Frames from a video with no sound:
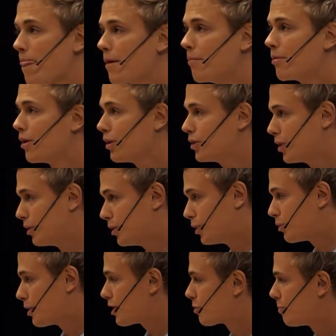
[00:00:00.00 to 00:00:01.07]
but also to
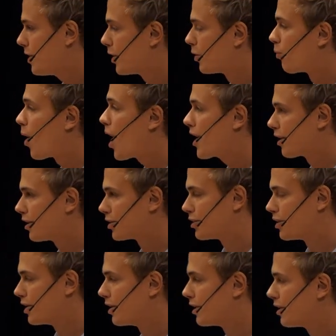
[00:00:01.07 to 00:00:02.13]
transmit it
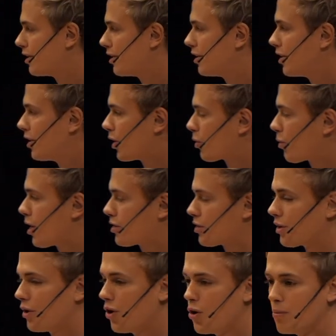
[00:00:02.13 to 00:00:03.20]
wirelessly across
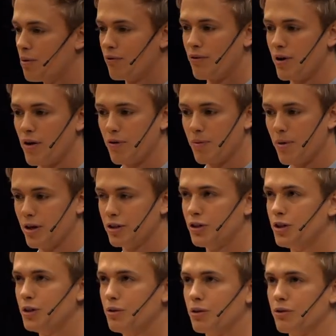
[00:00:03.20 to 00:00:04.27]
the globe for everybody
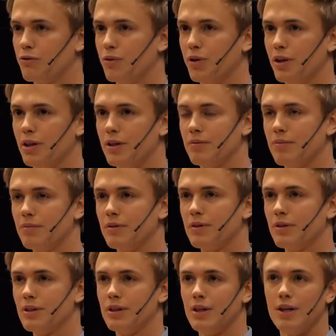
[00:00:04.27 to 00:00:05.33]
to use freely.
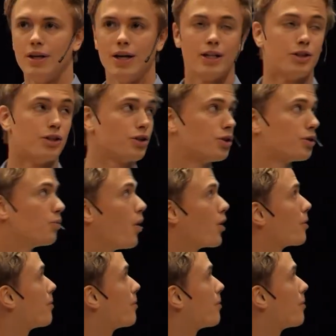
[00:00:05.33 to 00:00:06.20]
And just to quote